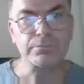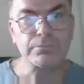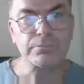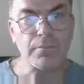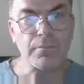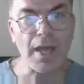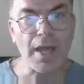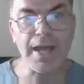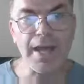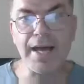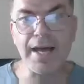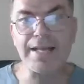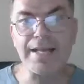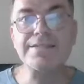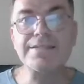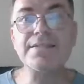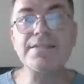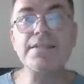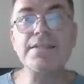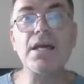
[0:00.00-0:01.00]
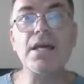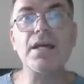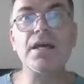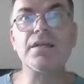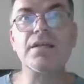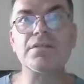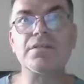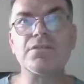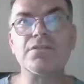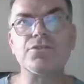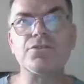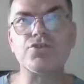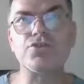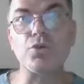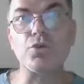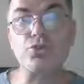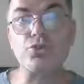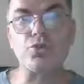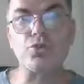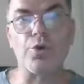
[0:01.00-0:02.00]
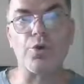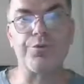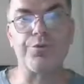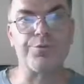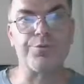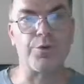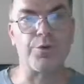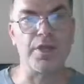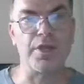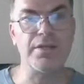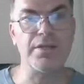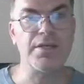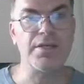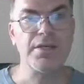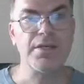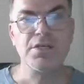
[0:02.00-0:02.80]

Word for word: Uh, let's see the, the, the, source code for it.